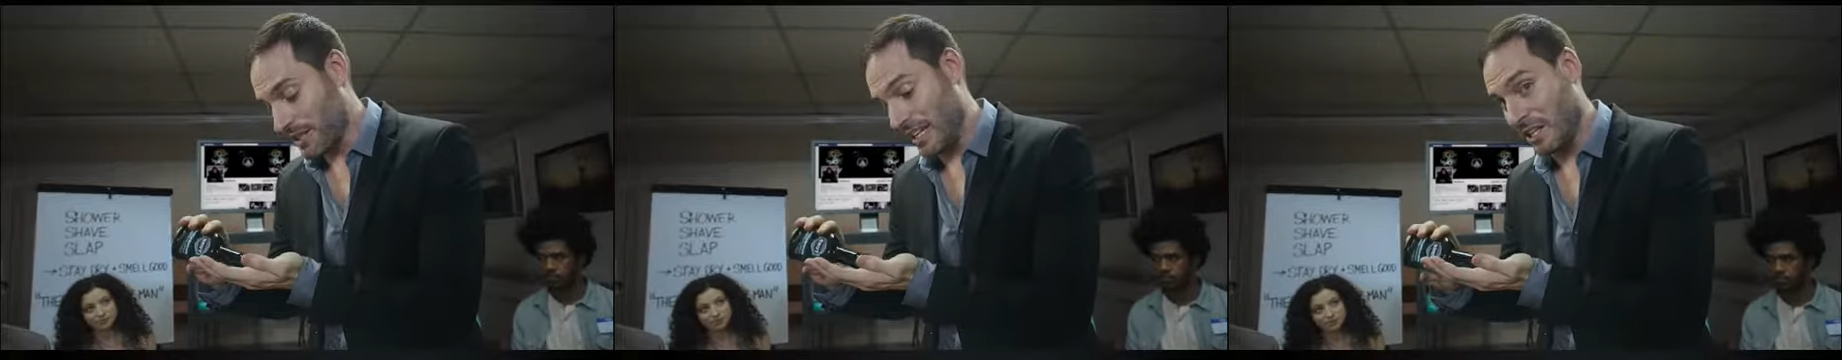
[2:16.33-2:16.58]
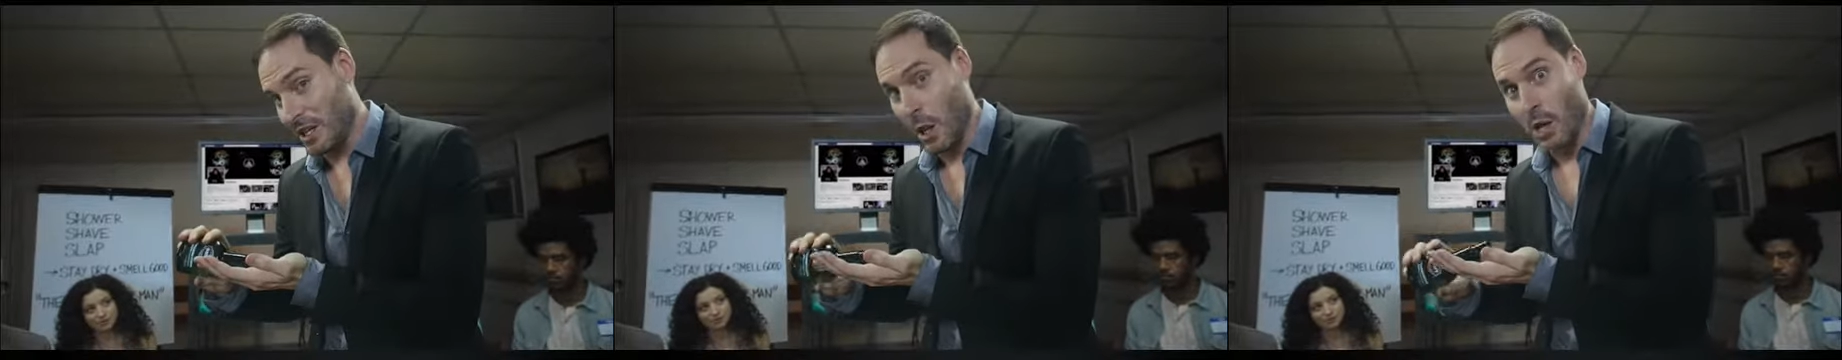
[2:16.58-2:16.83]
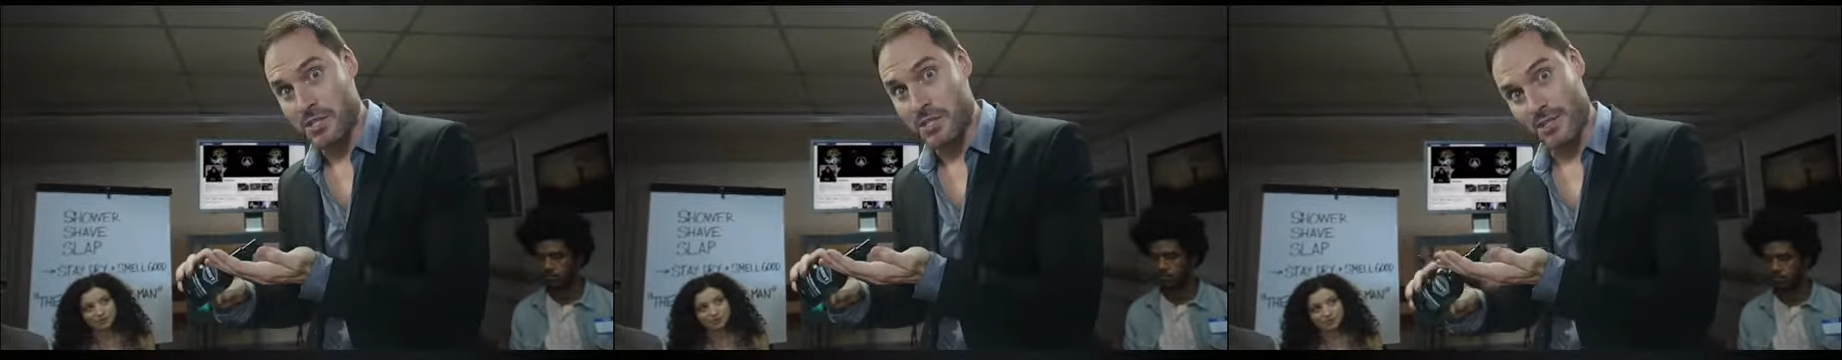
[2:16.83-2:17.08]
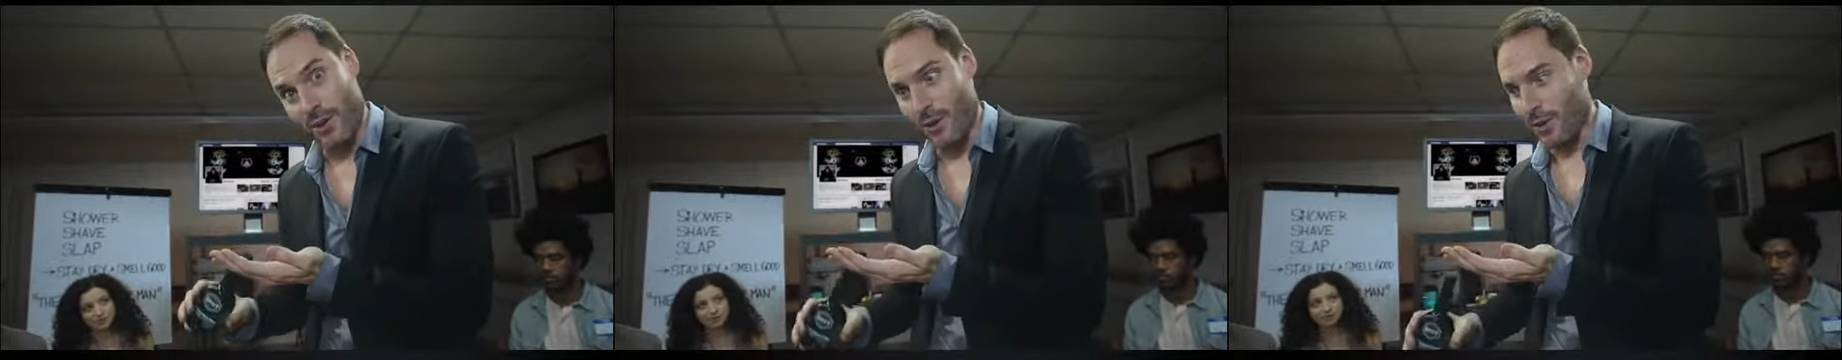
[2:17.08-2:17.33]
he
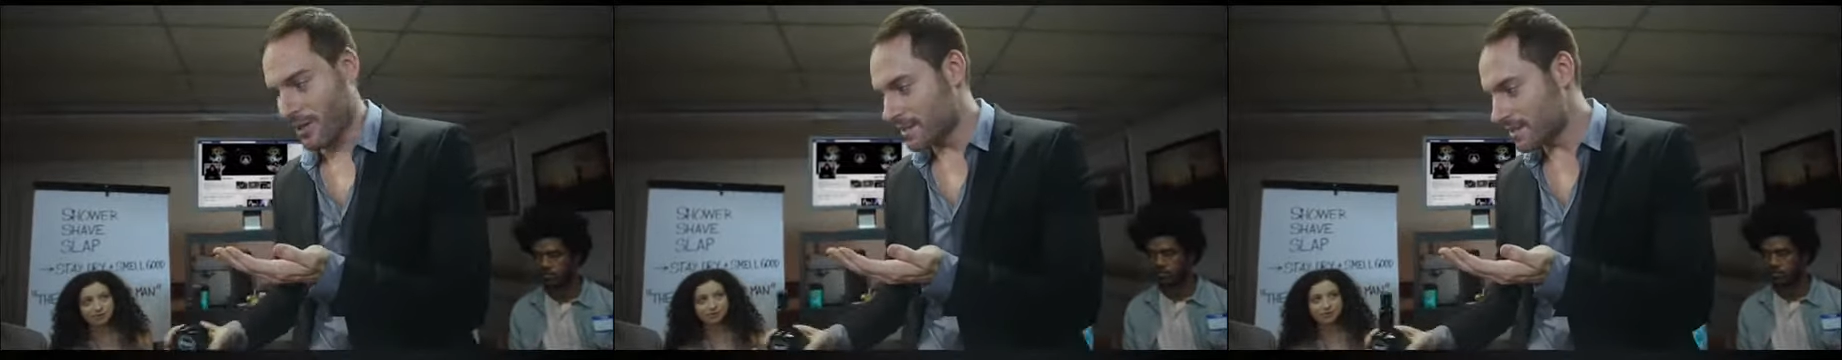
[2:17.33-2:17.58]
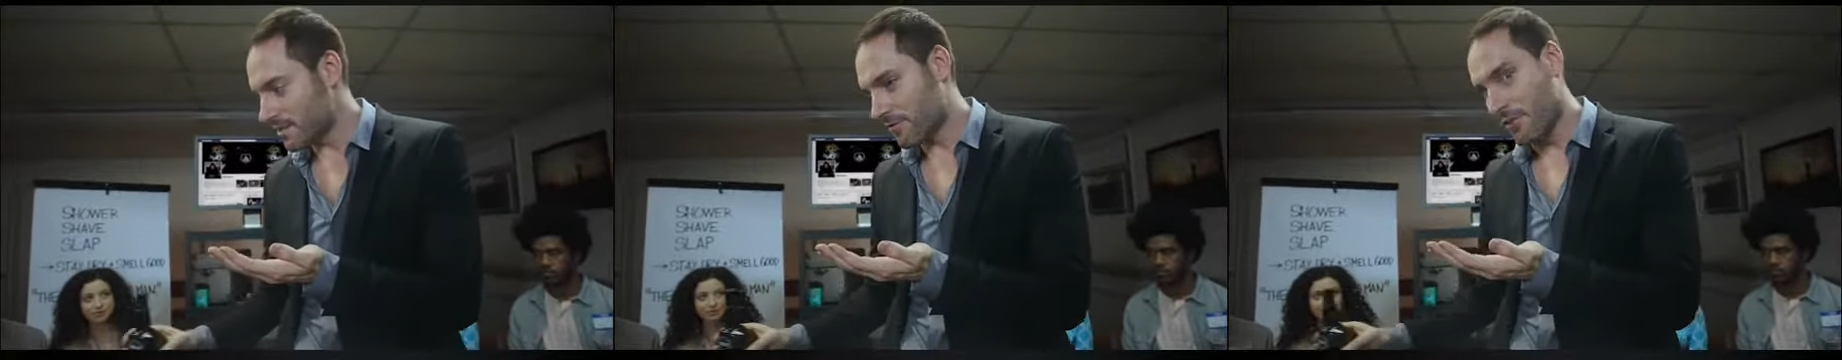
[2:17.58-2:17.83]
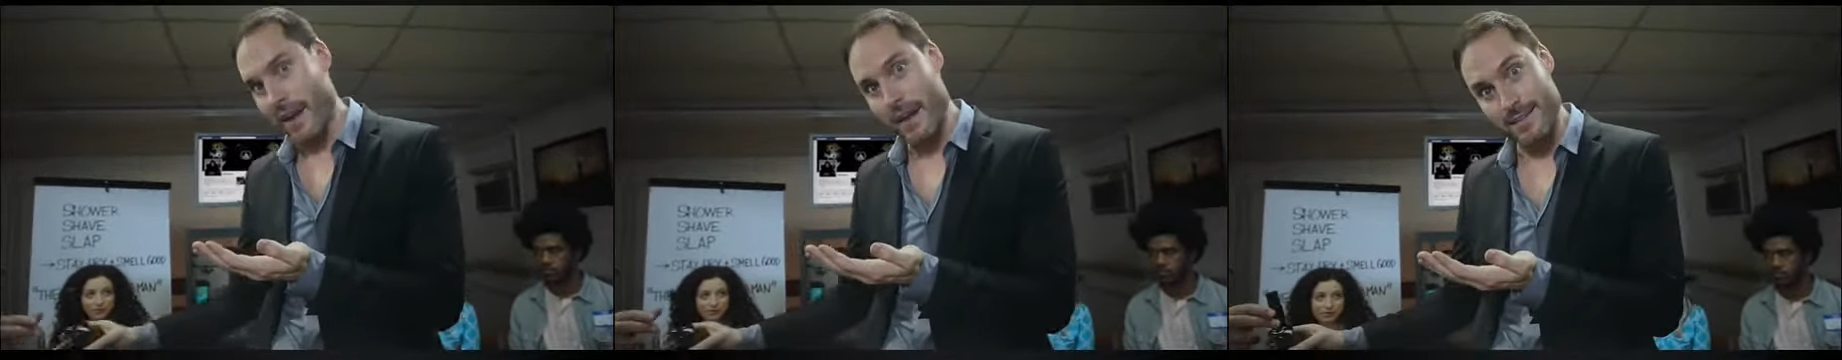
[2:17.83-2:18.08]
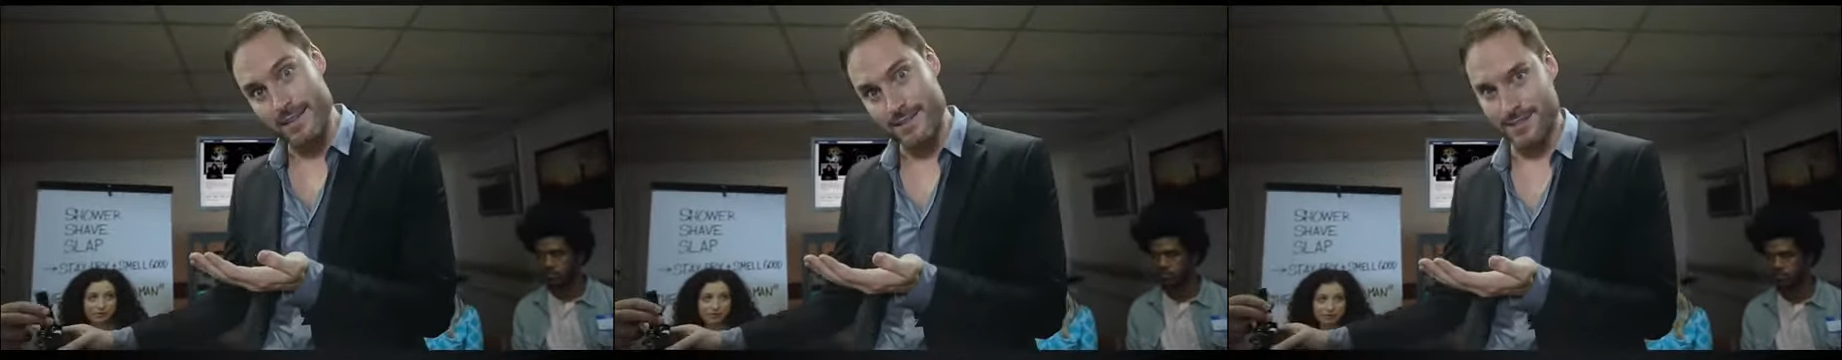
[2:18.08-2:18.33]
lost all his
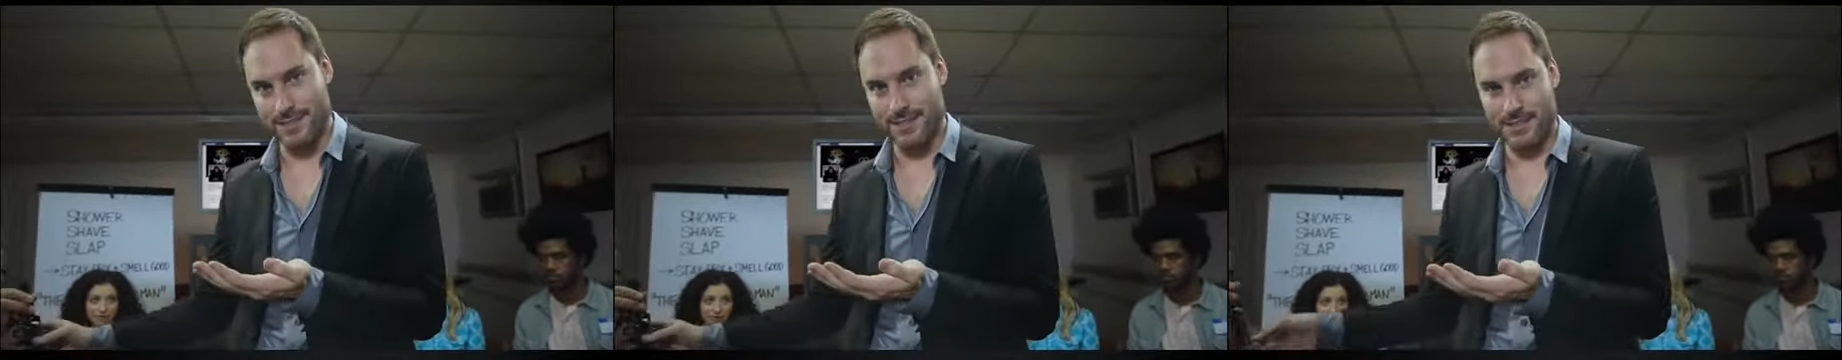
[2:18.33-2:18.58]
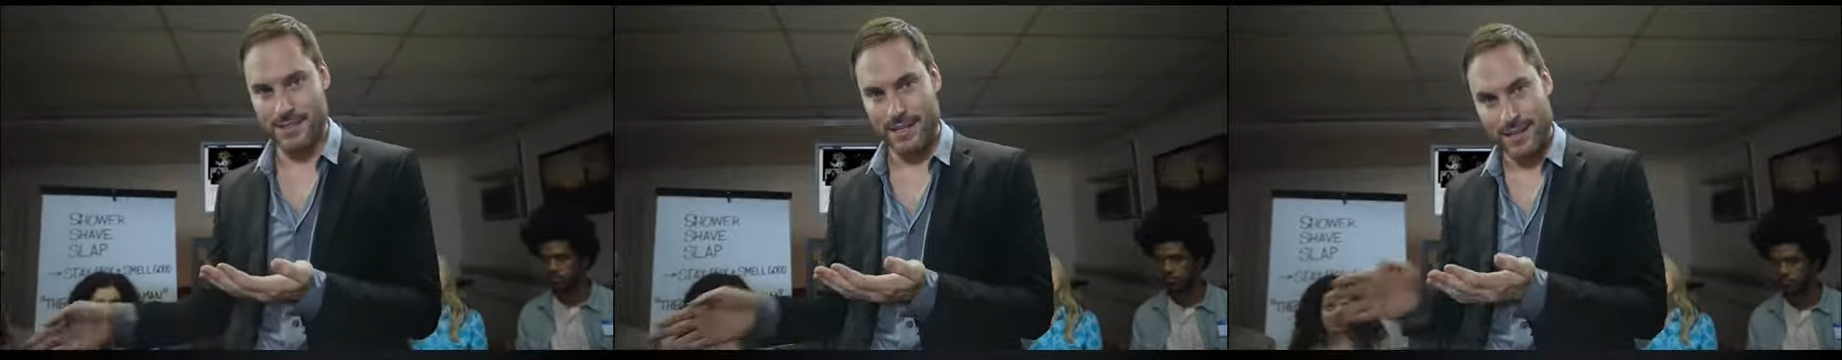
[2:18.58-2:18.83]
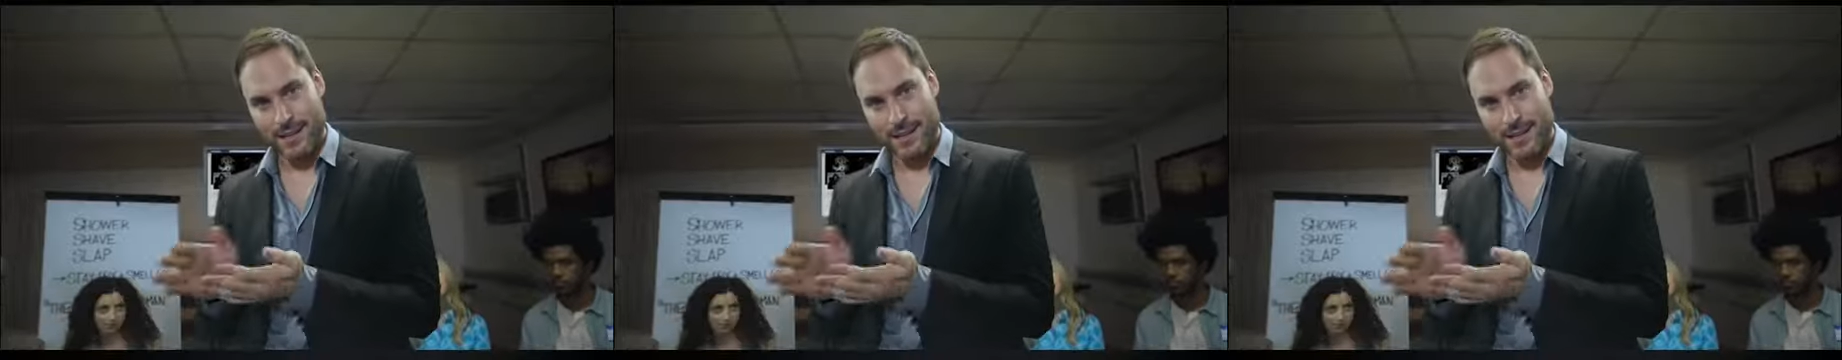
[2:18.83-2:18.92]
friends.